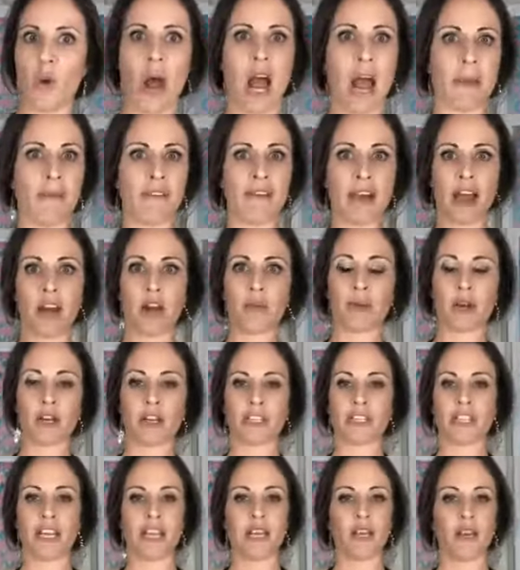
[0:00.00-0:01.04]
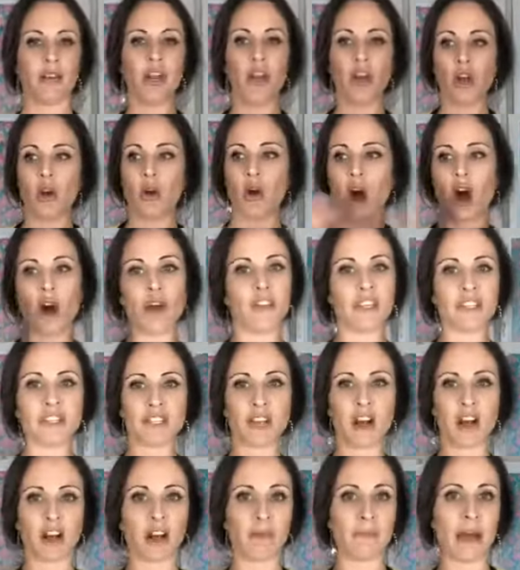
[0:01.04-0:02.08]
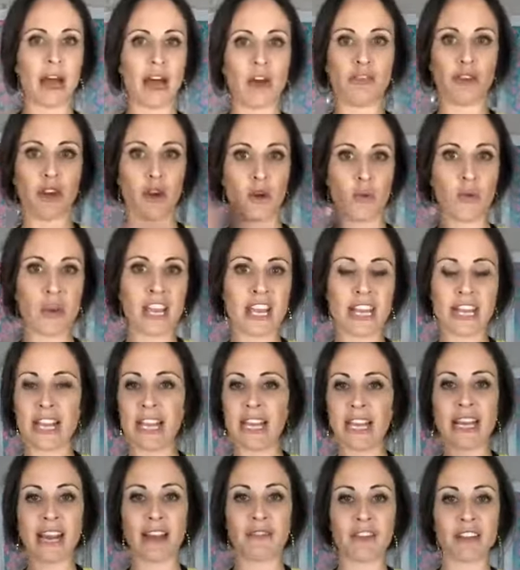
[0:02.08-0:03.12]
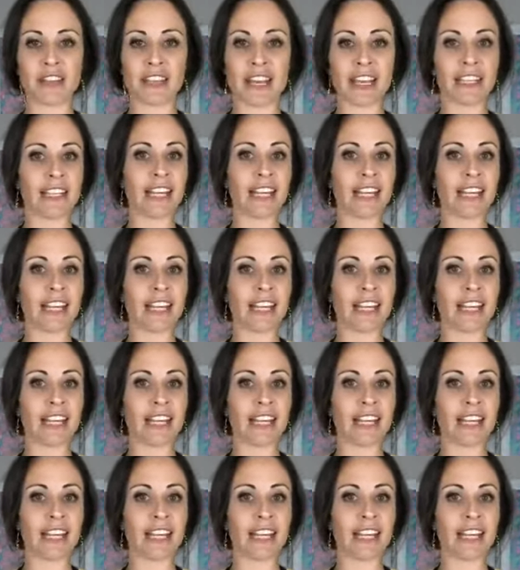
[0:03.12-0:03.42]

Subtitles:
I'm a vinyl person, all this talk about no weeding and everything,